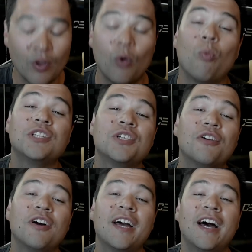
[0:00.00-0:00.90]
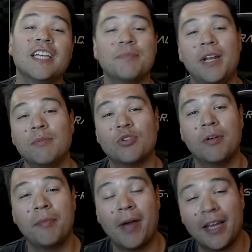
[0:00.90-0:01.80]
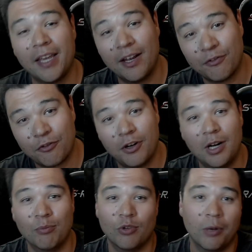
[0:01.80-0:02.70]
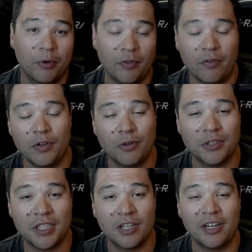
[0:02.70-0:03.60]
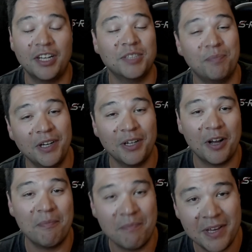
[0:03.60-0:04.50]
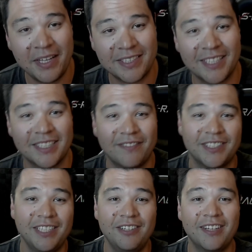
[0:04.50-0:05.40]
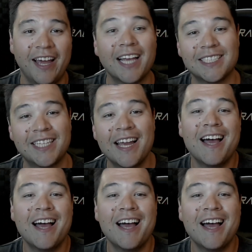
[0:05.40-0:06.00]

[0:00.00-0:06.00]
What is going on, guys? My name is Ramen, back again from Ramen Reviews here. It has been a minute since I've seen you last.